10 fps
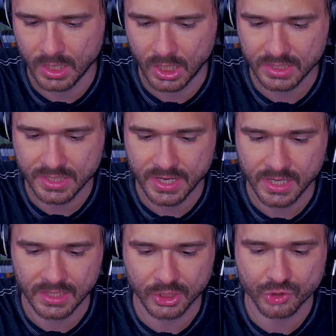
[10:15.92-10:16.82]
Hyundai
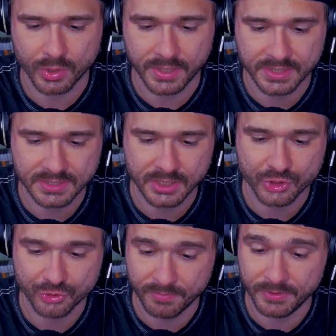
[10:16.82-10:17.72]
Electronics
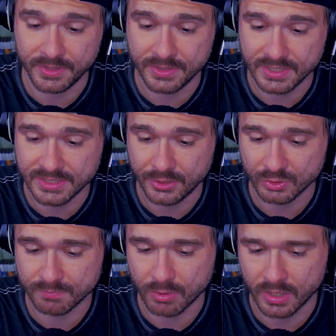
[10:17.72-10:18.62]
distributed
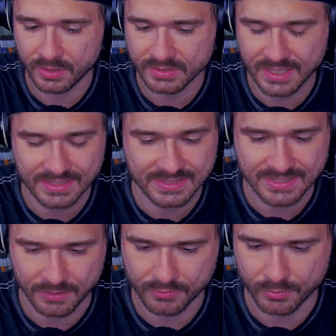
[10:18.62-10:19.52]
Nintendo's product in
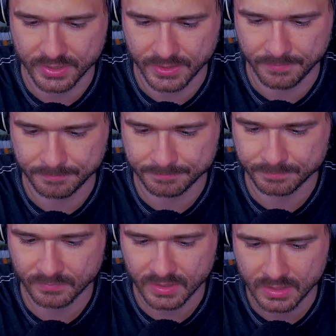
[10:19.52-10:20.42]
South Korea.
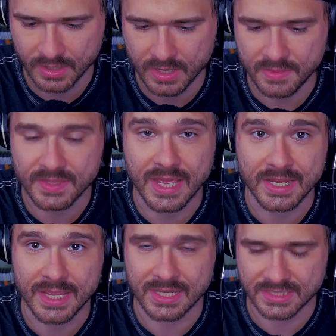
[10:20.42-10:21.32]
The
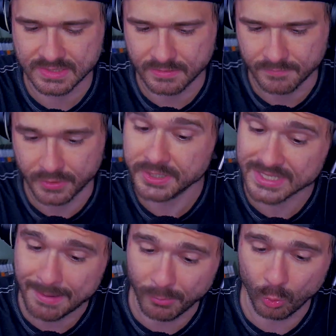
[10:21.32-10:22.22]
NES, for
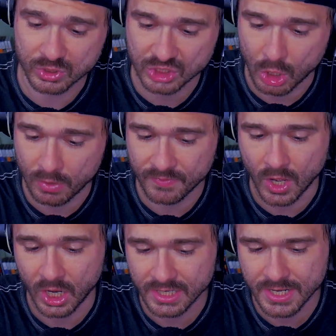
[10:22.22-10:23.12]
example, was called the
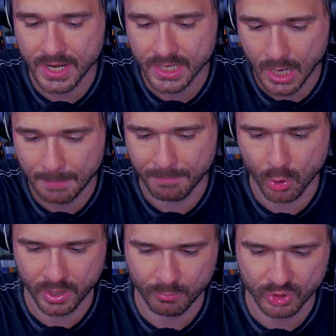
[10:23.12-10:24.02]
Hyundai
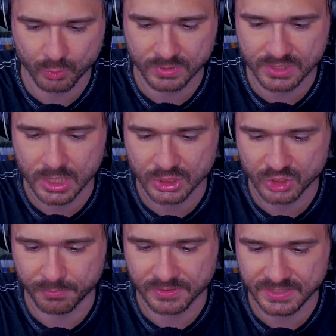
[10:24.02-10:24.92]
Comboy, which was
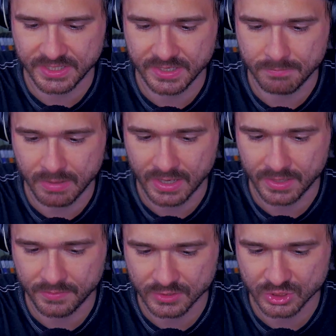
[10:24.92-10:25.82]
superseded
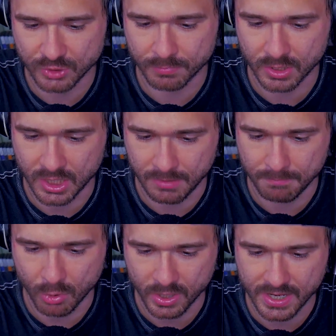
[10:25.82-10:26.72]
by the Super
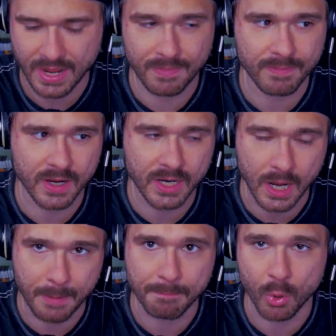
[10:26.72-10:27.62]
Comboy and the
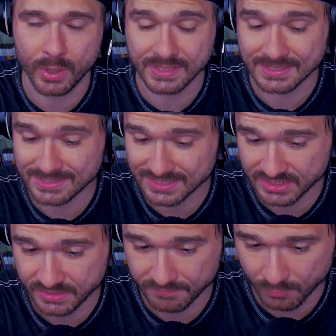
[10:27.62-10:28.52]
Comboy
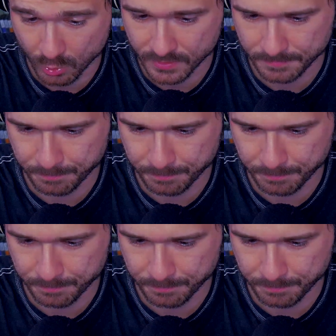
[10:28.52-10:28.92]
64.